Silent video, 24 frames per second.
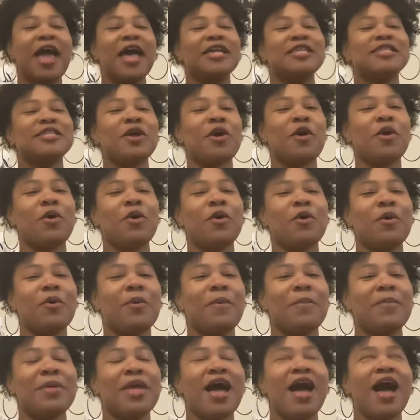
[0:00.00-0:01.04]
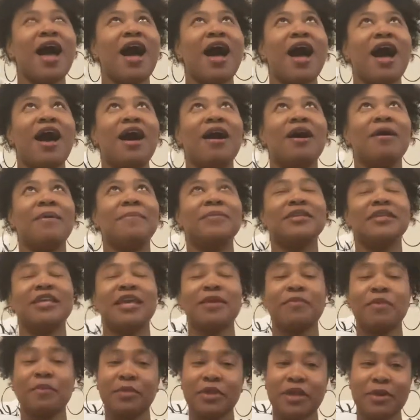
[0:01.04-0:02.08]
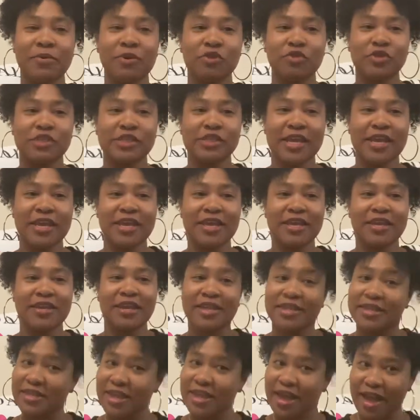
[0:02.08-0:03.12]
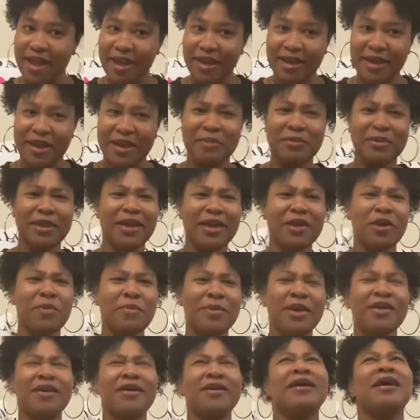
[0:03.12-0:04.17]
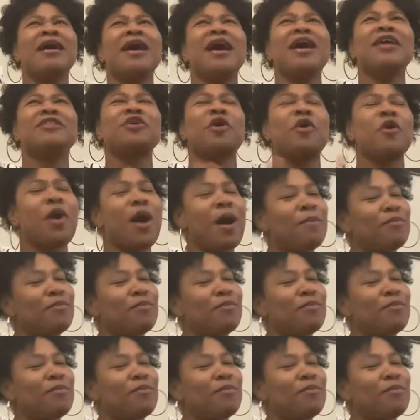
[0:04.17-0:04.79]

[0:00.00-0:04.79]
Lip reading: So get my blood pressure taken is high, and I'm like, oh my god. So